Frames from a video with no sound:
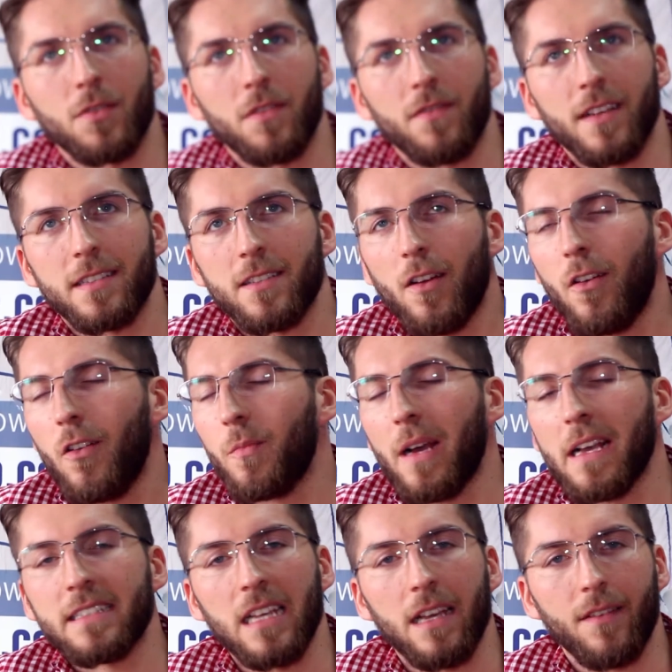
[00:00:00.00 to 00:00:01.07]
to invest all
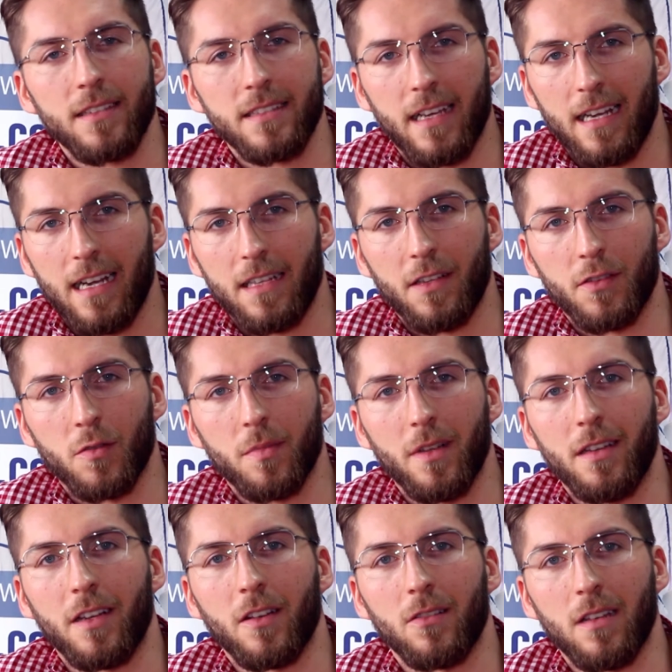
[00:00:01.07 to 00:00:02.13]
my savings I had into
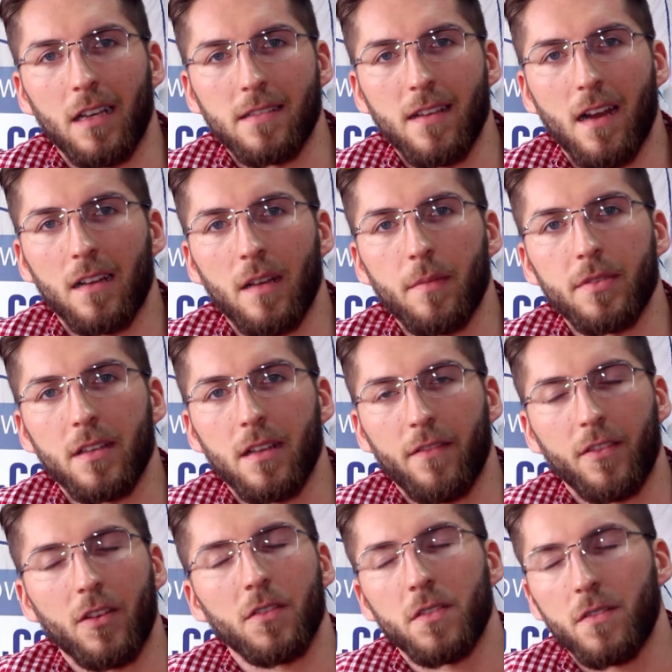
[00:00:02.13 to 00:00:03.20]
building online startups, and
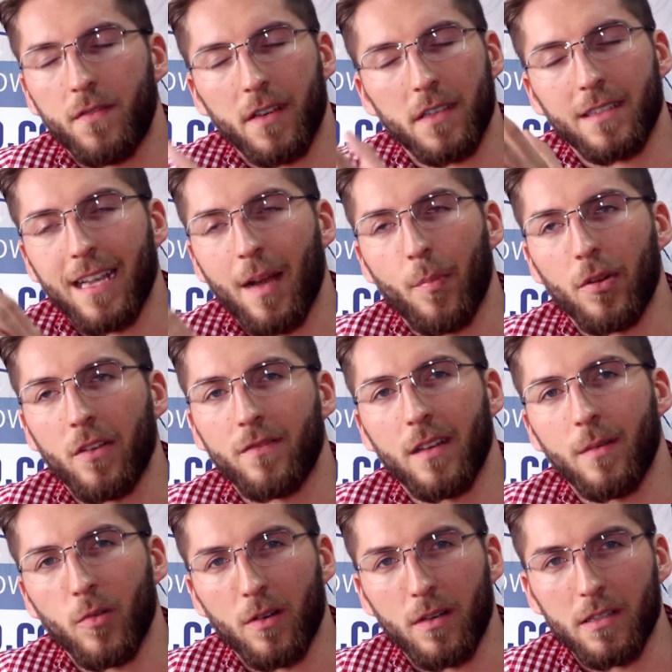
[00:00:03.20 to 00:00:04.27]
of course the first couple of
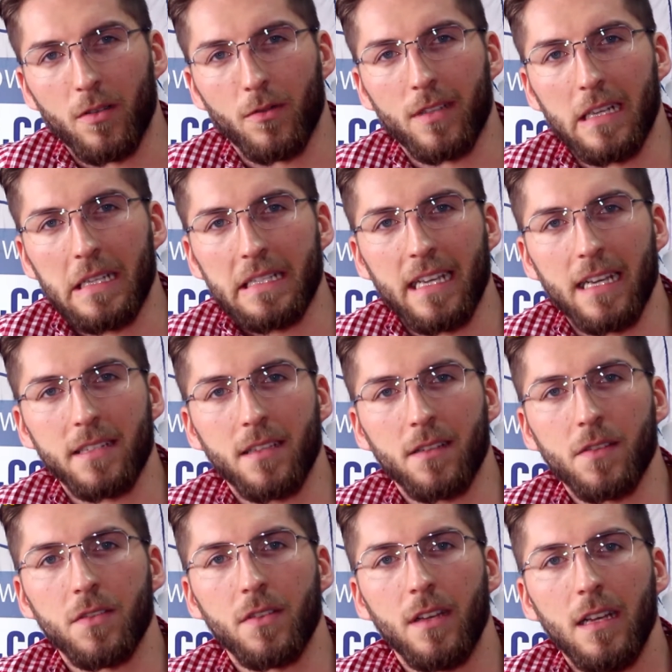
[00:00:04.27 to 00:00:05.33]
them were total
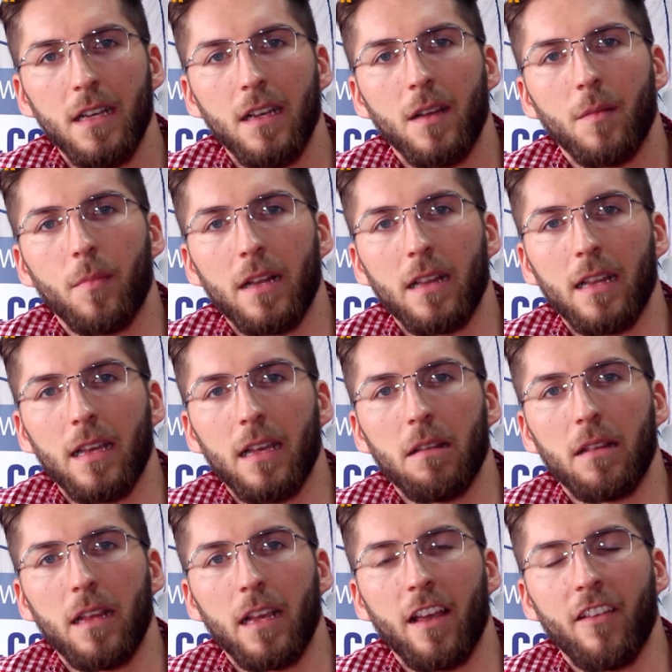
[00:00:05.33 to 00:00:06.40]
disasters, but they
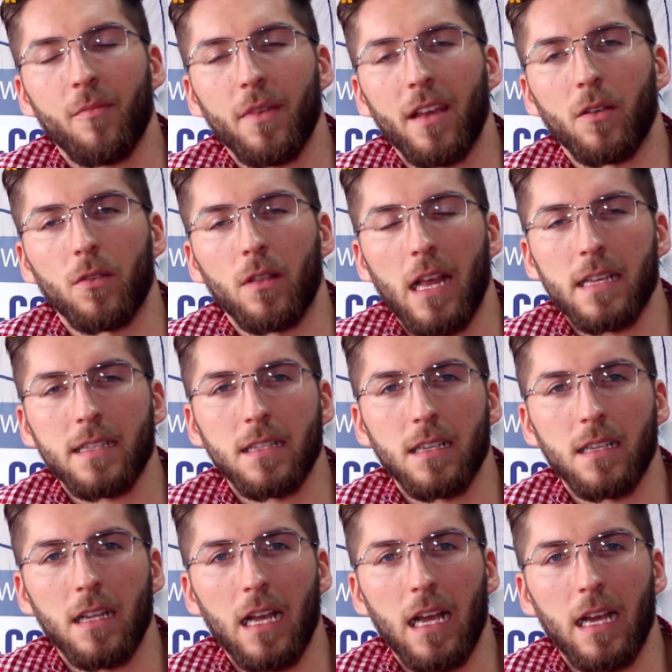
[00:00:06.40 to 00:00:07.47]
gave me a good
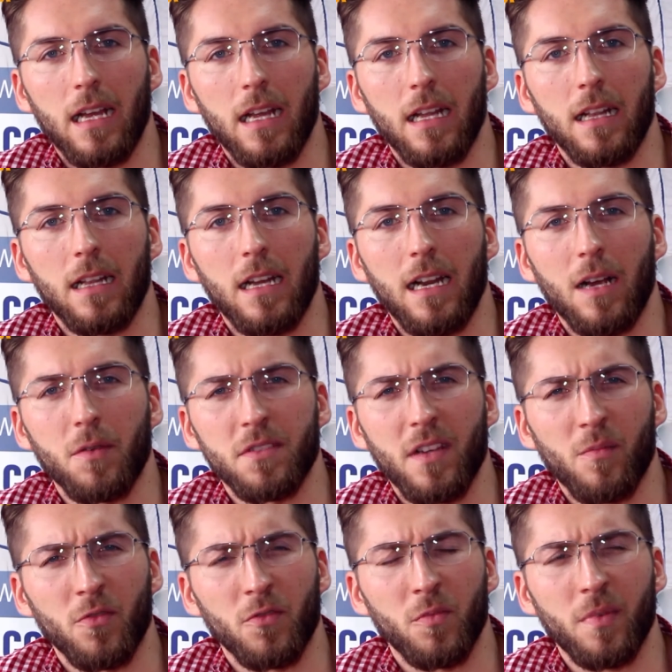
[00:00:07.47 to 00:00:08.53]
lesson. And then I was
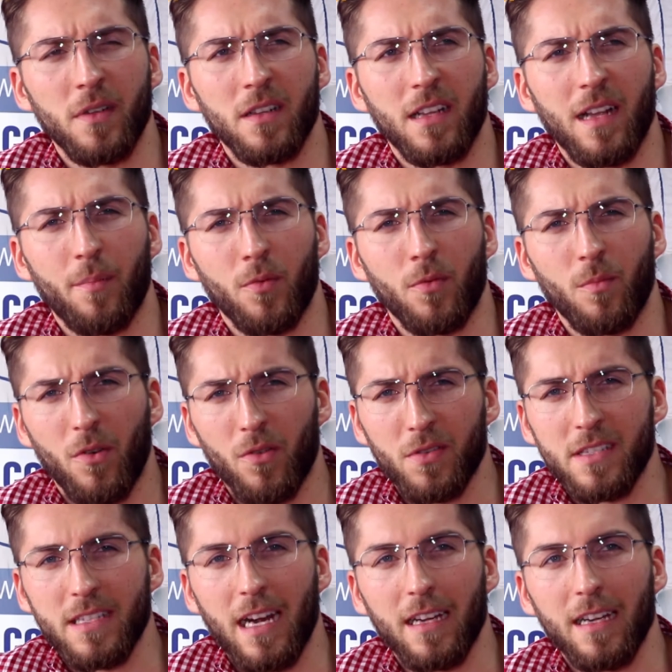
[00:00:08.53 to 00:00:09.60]
able to build a couple more
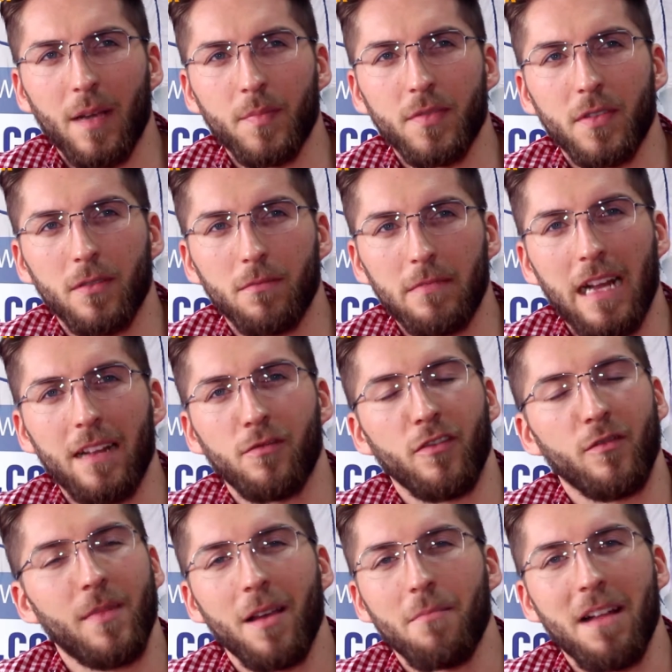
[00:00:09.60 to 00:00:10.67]
startups, not
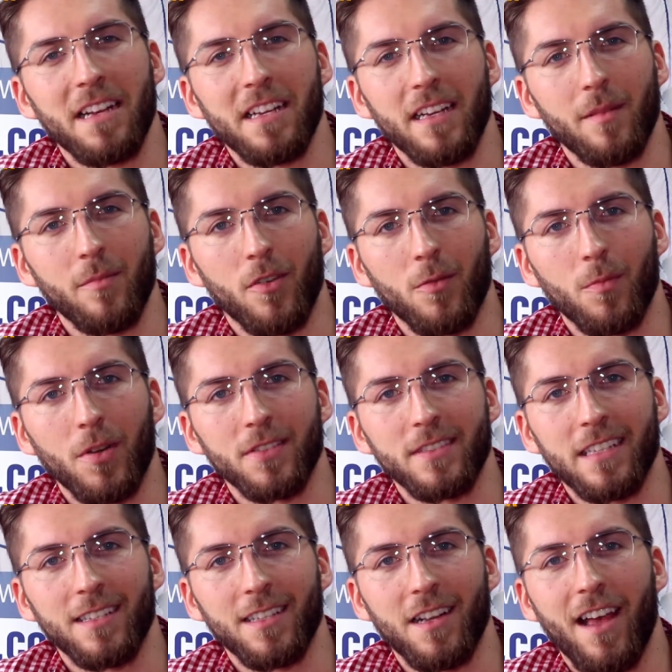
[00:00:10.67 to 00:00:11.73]
with my money anymore because
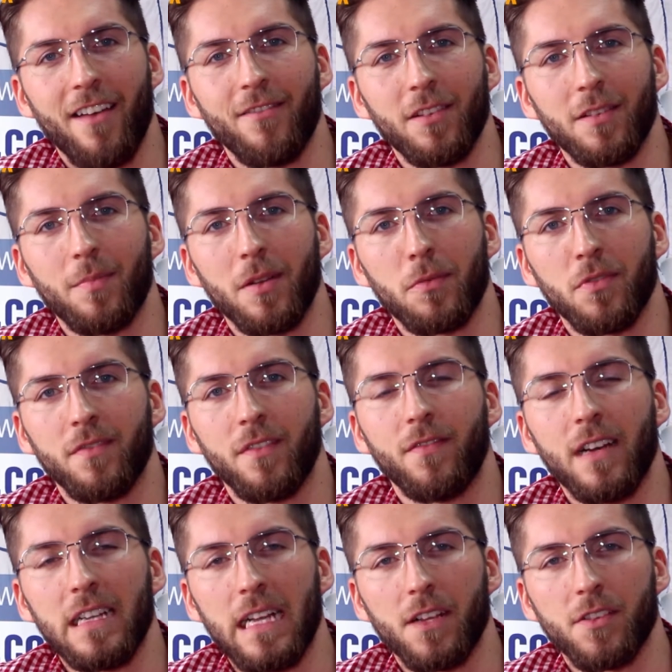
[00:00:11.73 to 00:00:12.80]
I didn't have it, but with the
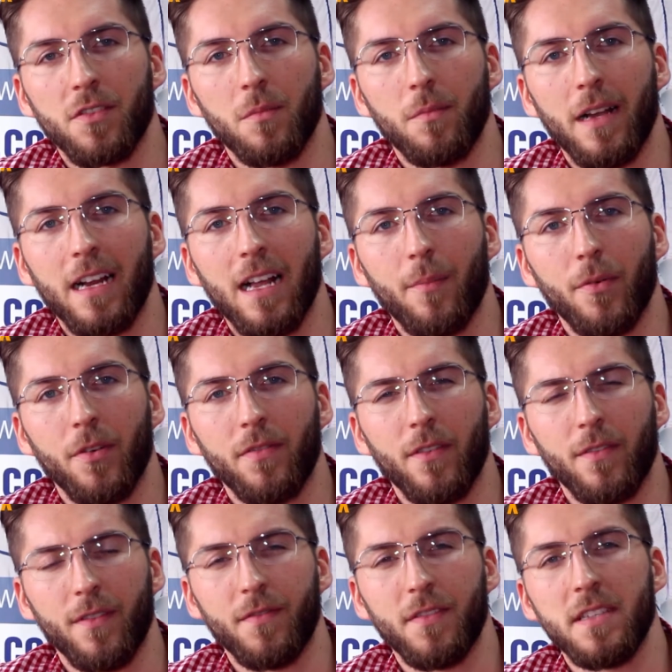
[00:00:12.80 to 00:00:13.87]
financial backup
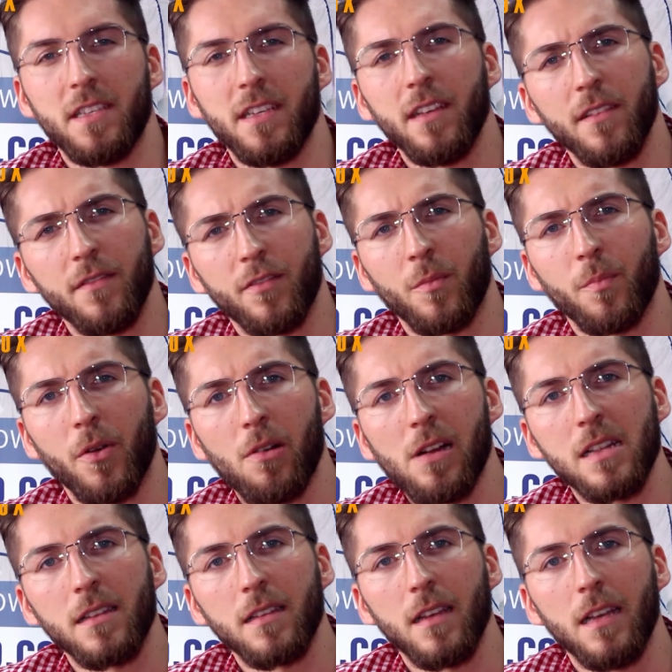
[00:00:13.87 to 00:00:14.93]
of a VC from Poland.